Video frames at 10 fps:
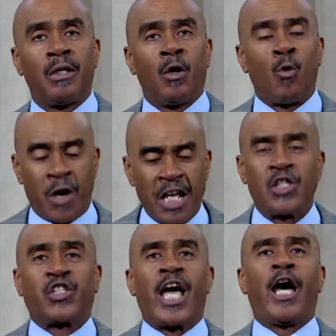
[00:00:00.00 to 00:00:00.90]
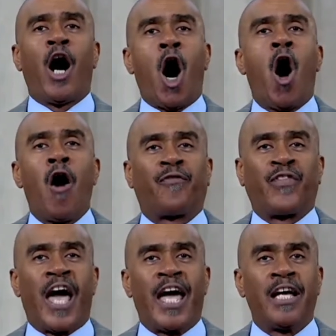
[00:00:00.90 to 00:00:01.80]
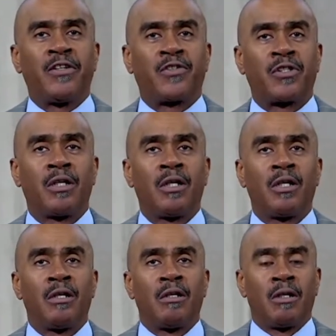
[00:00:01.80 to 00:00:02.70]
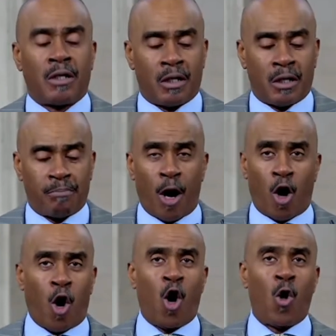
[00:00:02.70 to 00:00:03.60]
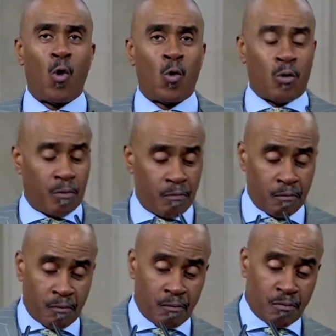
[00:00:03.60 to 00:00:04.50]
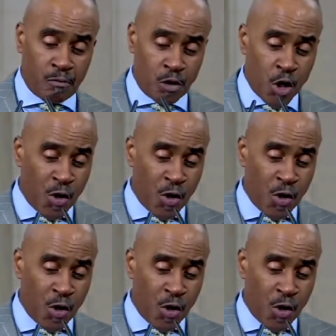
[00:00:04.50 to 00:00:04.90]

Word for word: When he said all things, behold, new